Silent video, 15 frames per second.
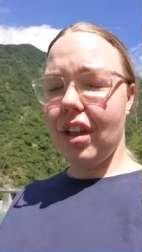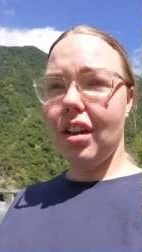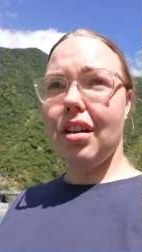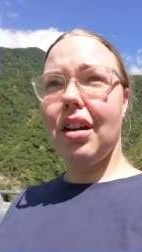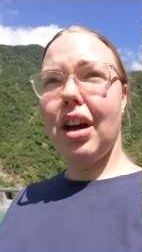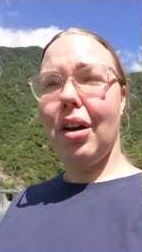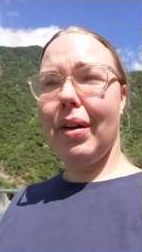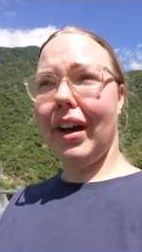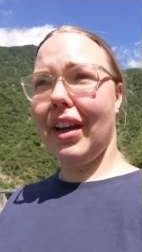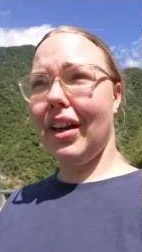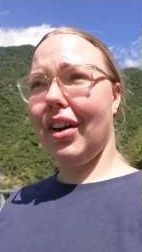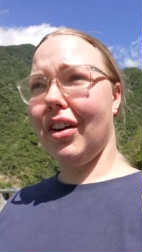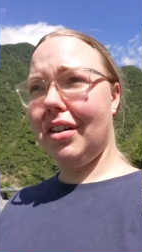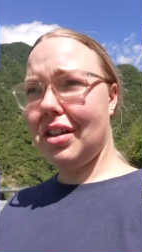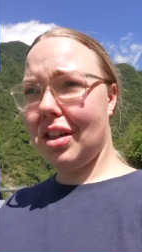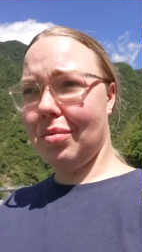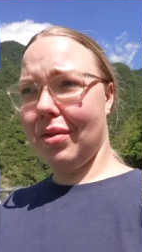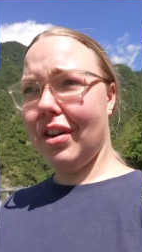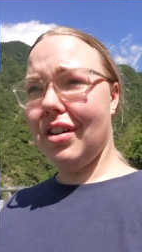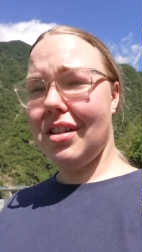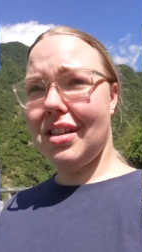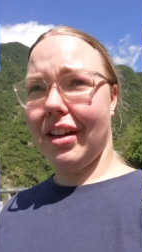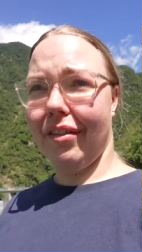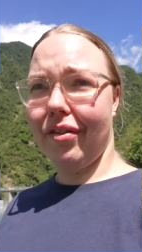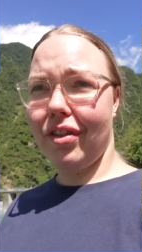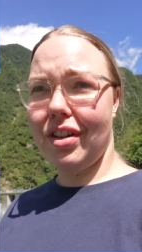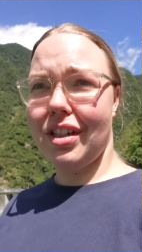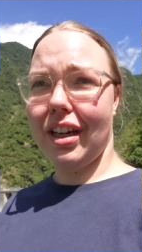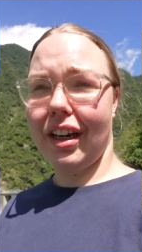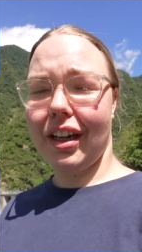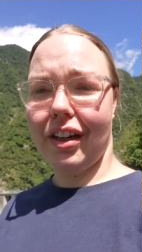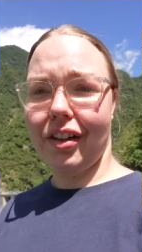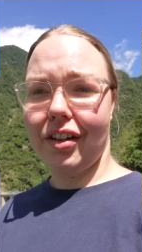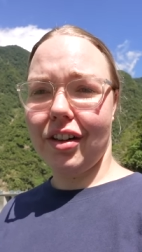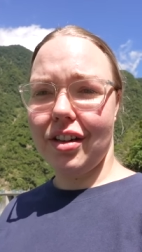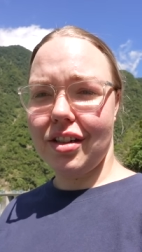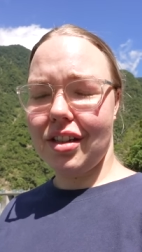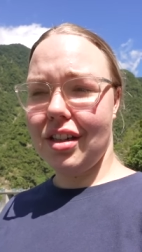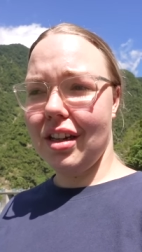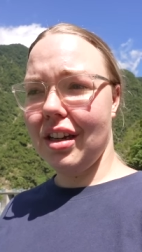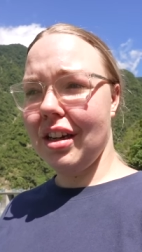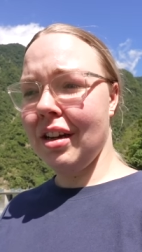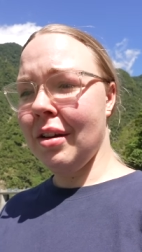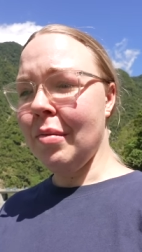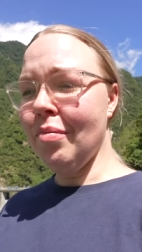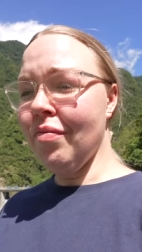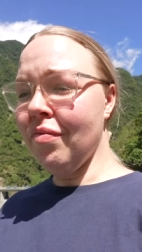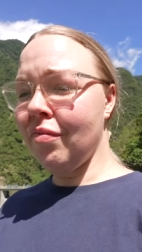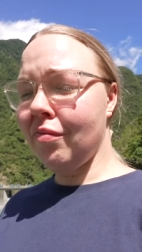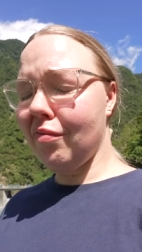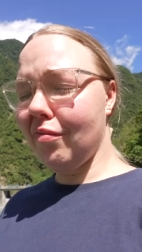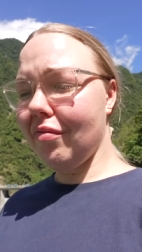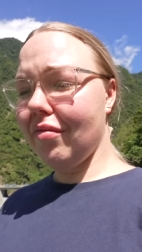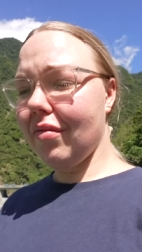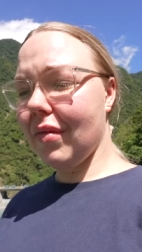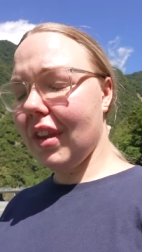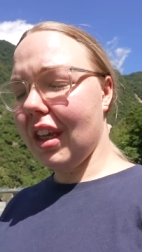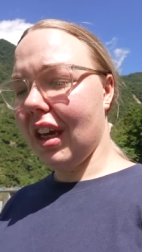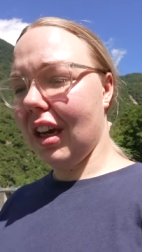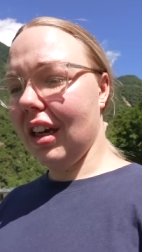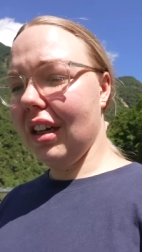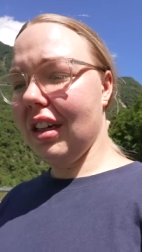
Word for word: Uh, we're gonna go somewhere and sit for a second because, yeah.